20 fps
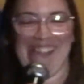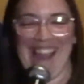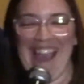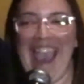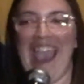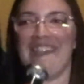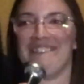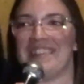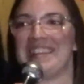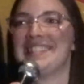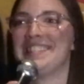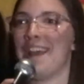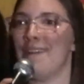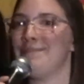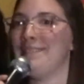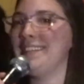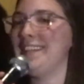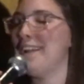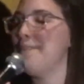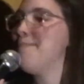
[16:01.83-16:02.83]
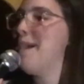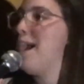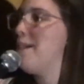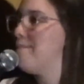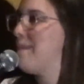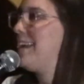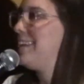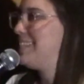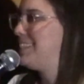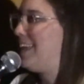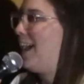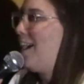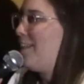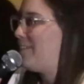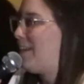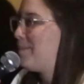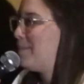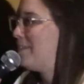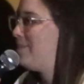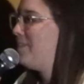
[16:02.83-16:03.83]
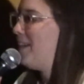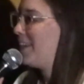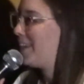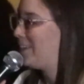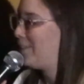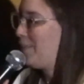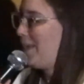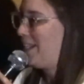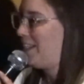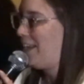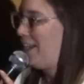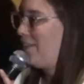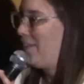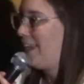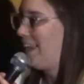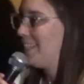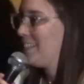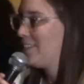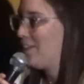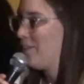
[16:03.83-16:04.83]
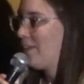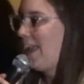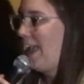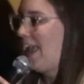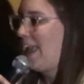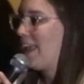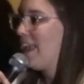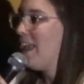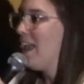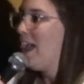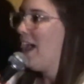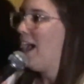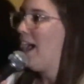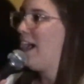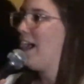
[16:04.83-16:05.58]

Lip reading: I've accepted it about myself. I'm a fucking weirdo. It's okay.